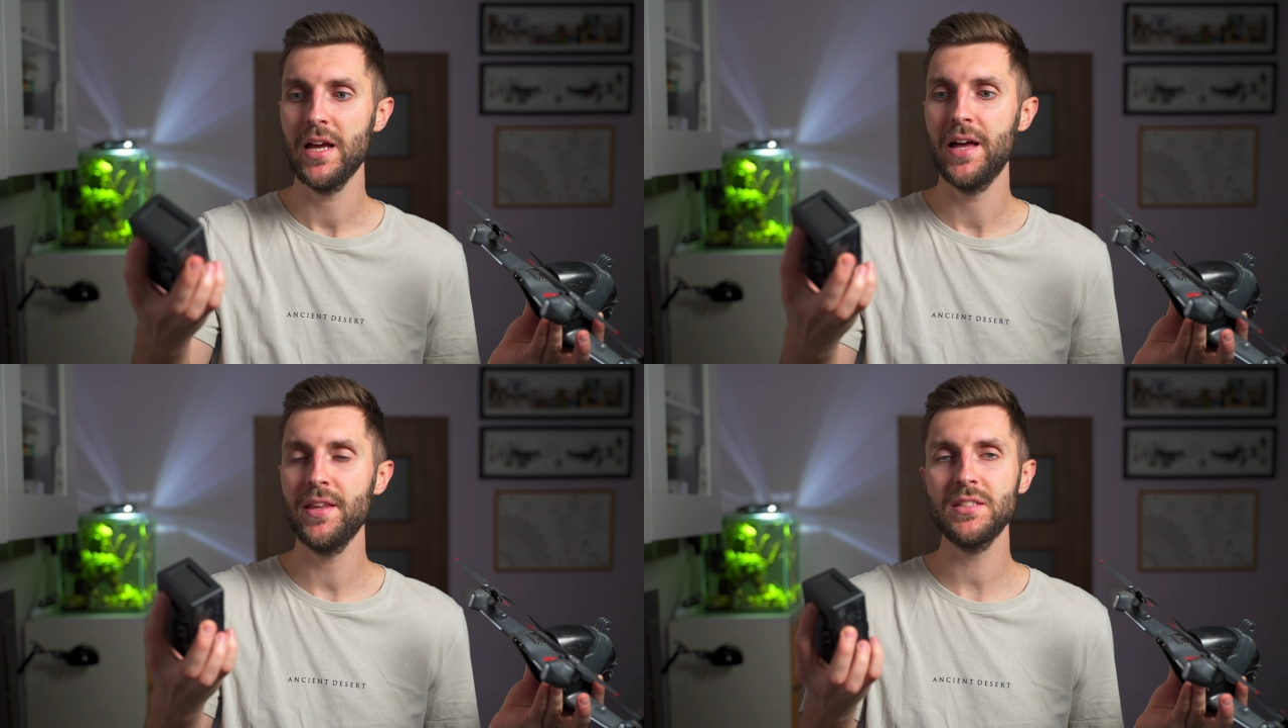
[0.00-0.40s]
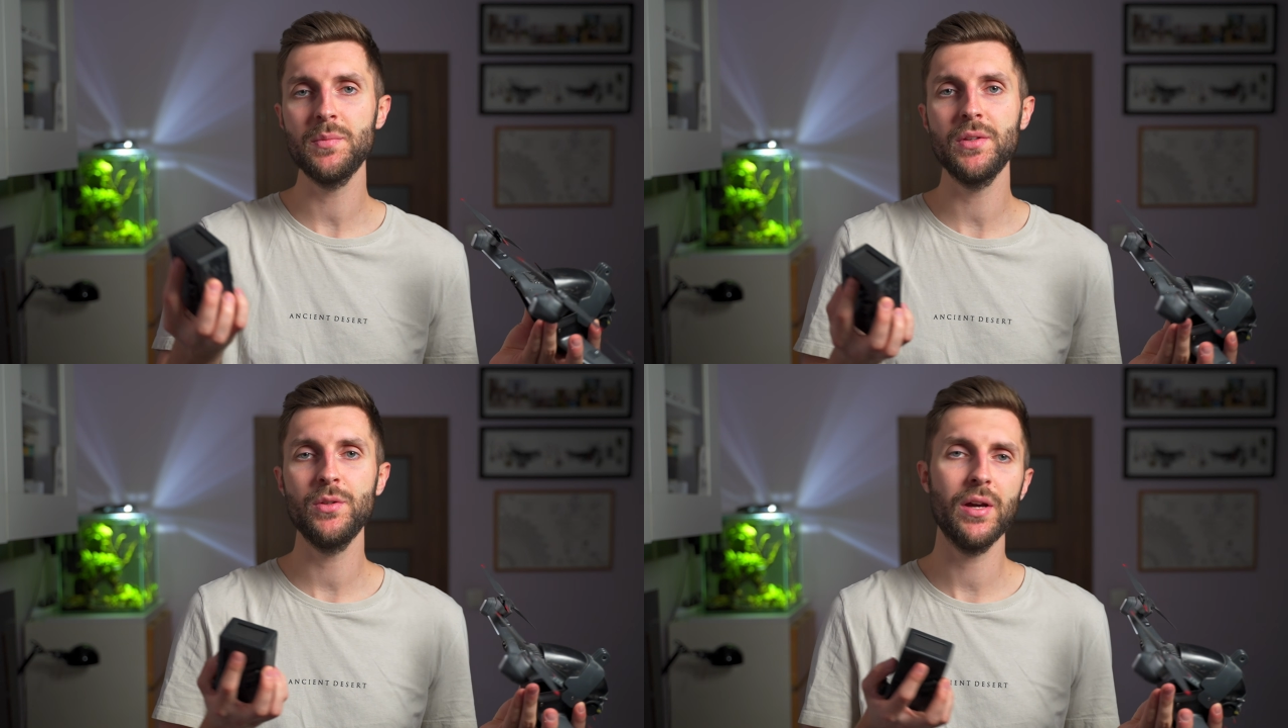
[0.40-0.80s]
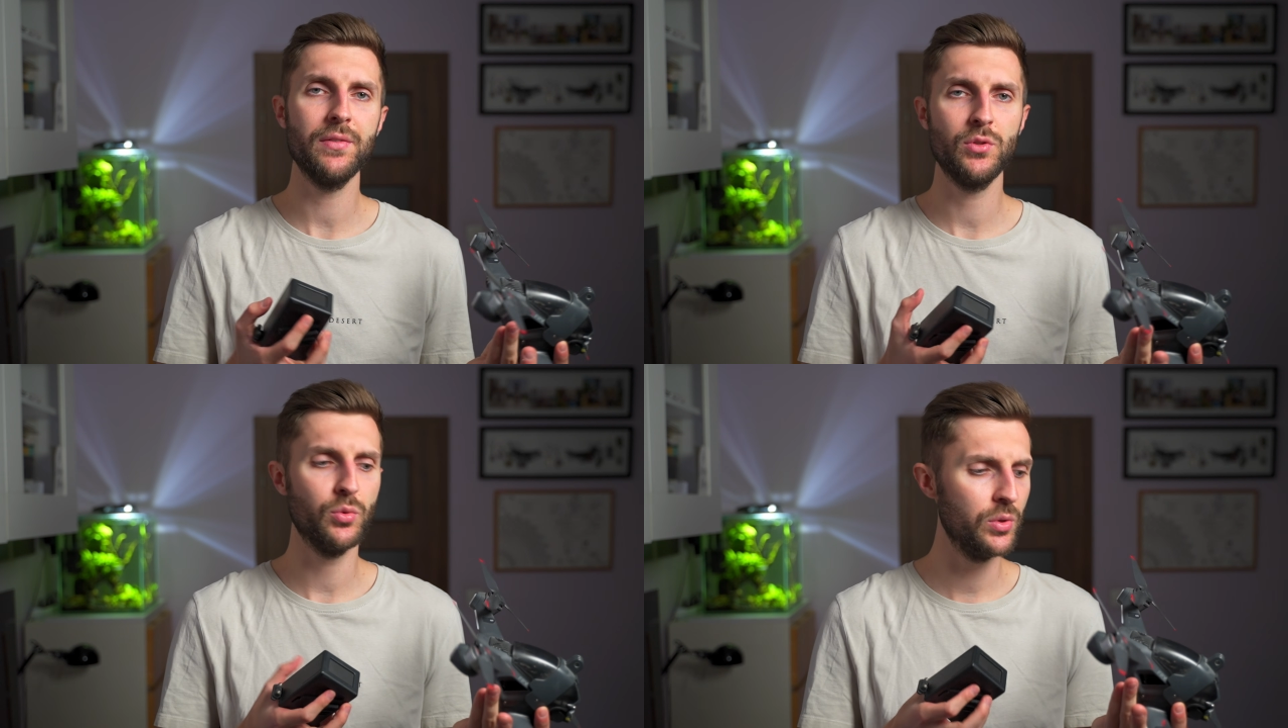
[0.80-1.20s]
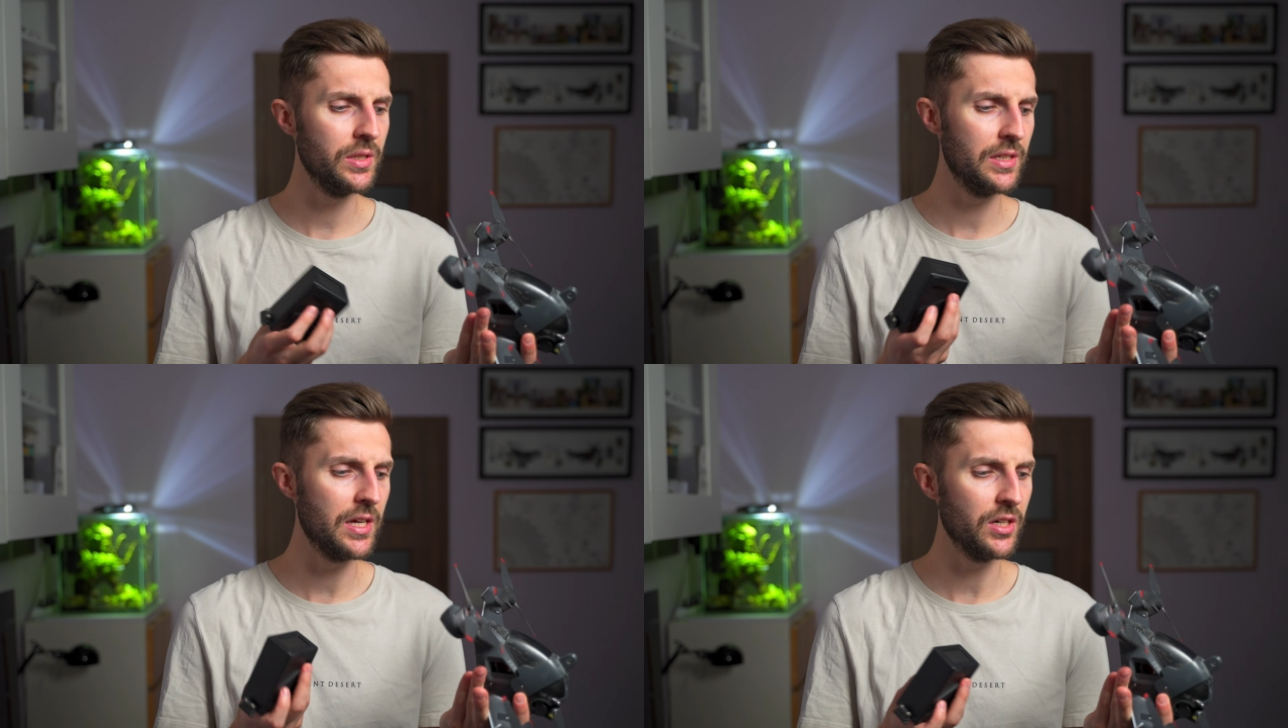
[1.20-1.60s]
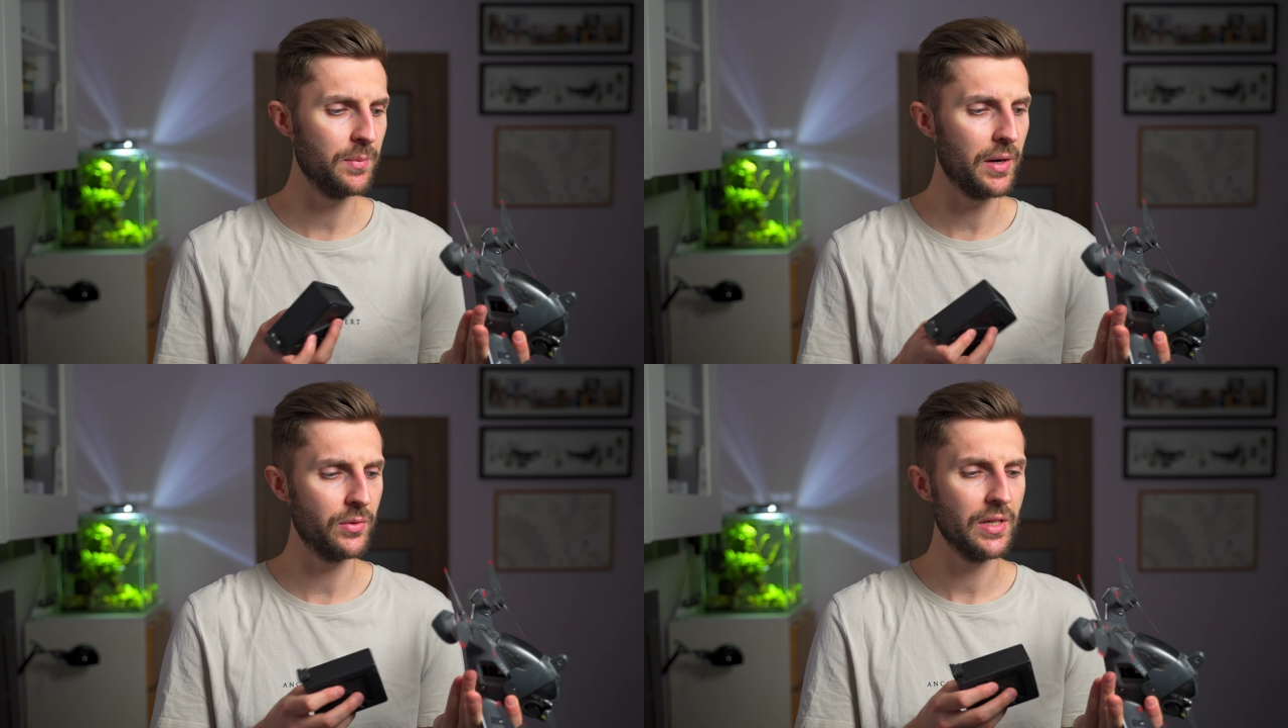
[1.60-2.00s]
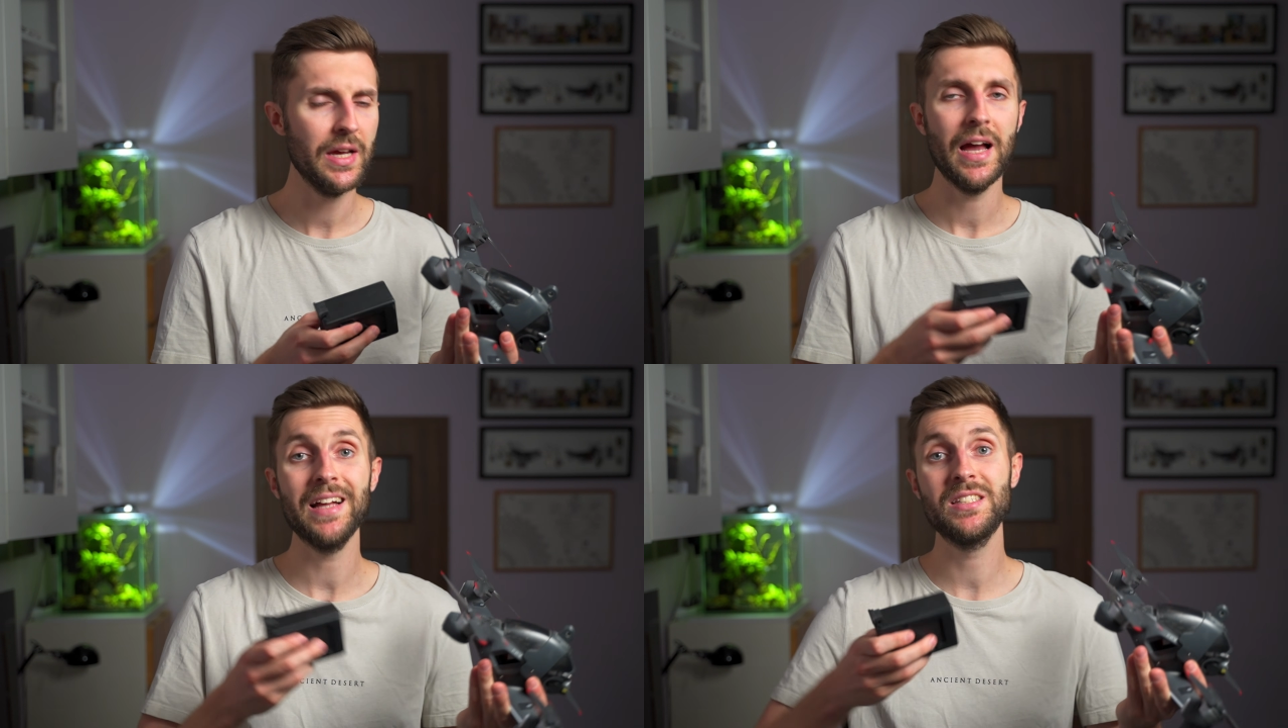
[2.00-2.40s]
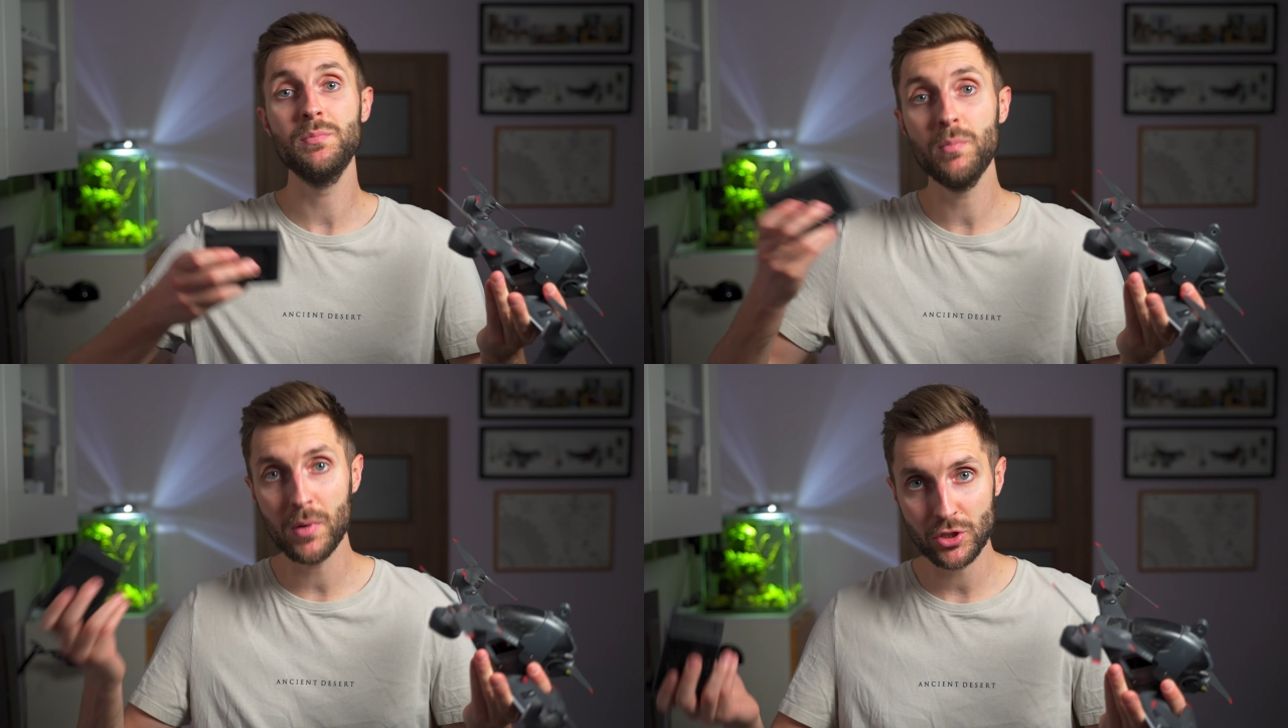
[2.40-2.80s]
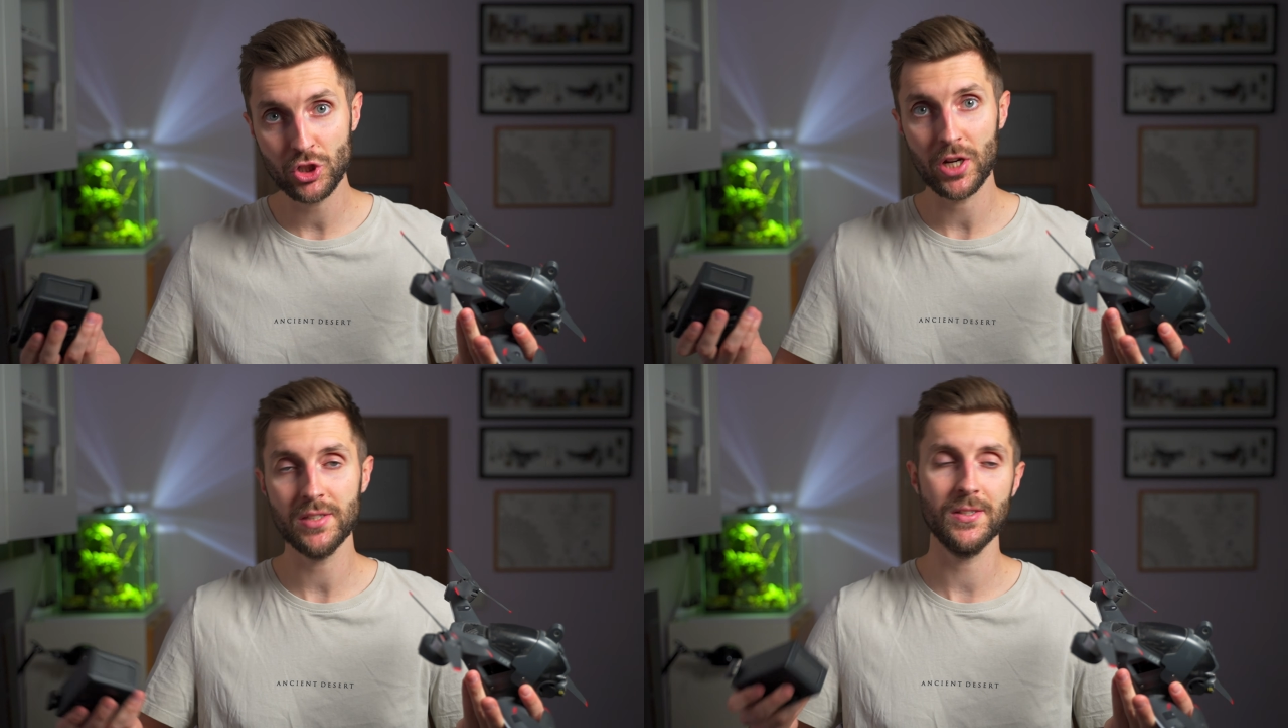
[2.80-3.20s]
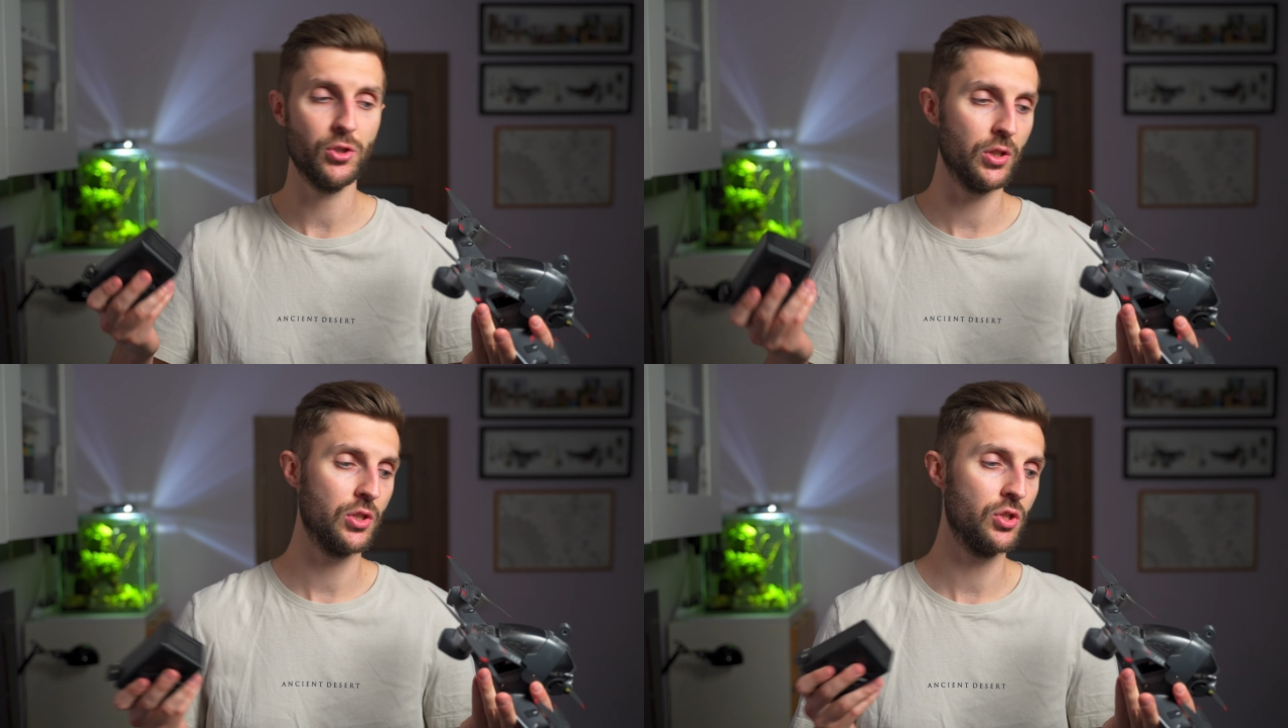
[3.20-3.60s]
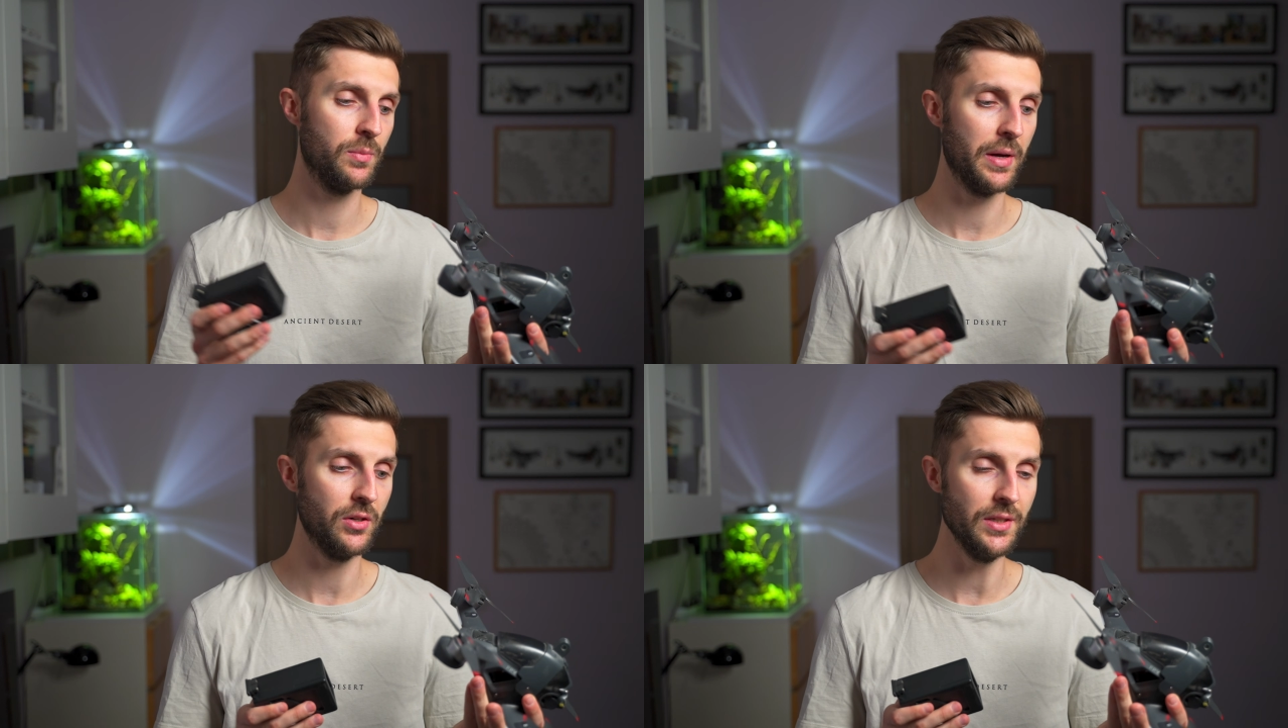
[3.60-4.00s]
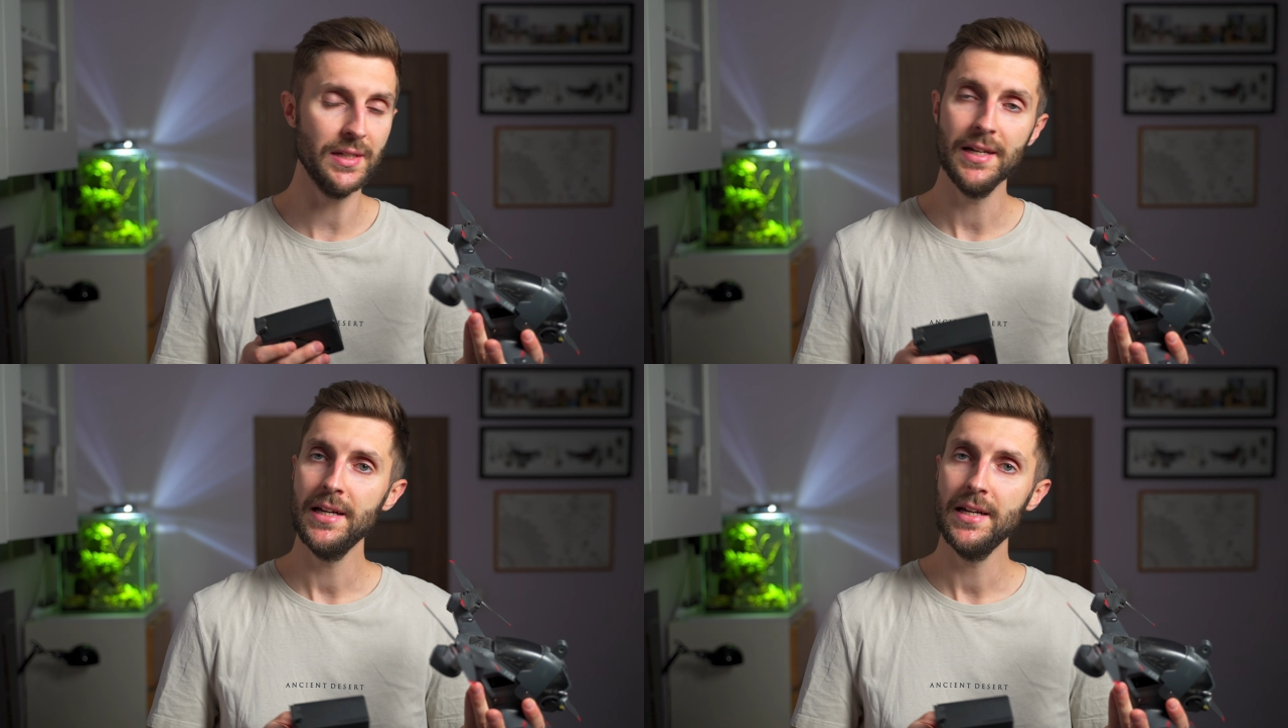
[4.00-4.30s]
And that's something that you have to really care about as much as a traditional battery.